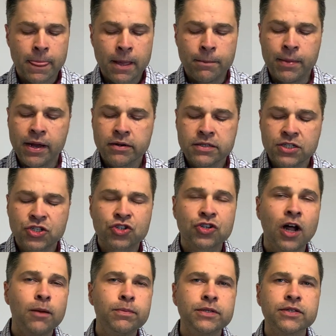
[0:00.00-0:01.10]
Mary's
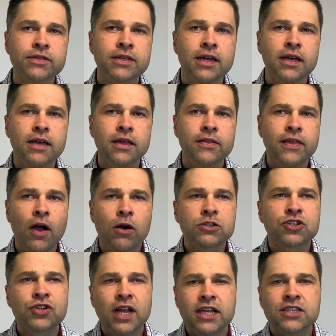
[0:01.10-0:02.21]
troubles, they are
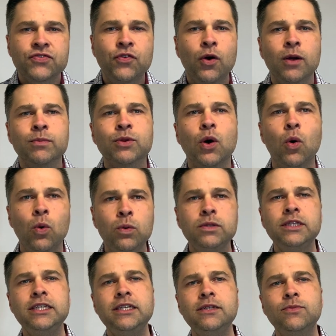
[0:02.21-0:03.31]
transformed
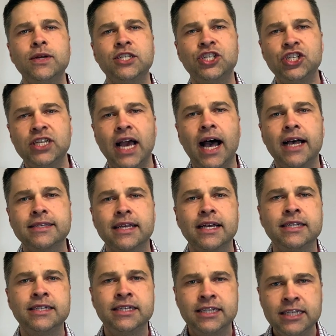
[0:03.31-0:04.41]
only when she has
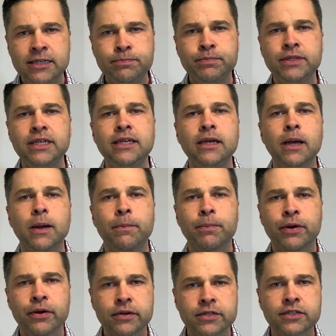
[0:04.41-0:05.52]
a deeply
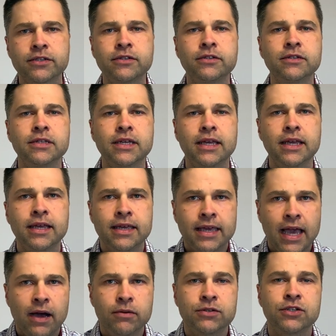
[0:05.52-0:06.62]
personal
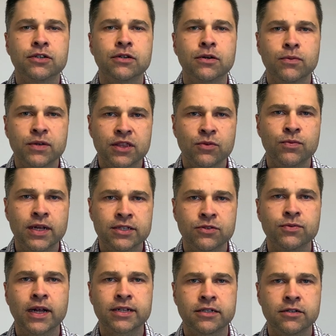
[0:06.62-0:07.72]
encounter with the
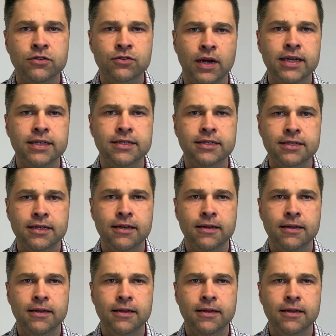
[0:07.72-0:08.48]
resurrected Christ.